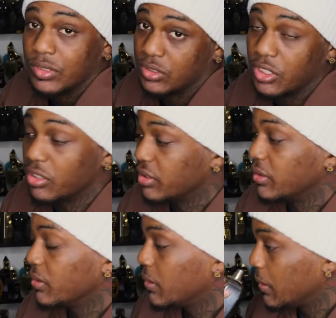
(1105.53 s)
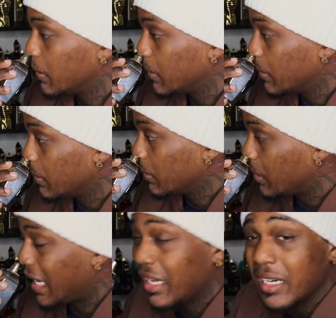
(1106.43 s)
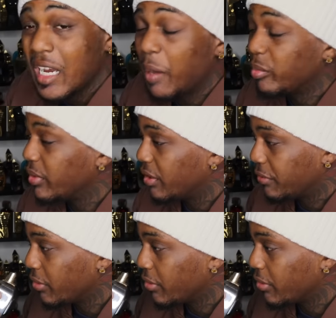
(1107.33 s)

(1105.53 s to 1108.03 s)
seriously. Highly complimented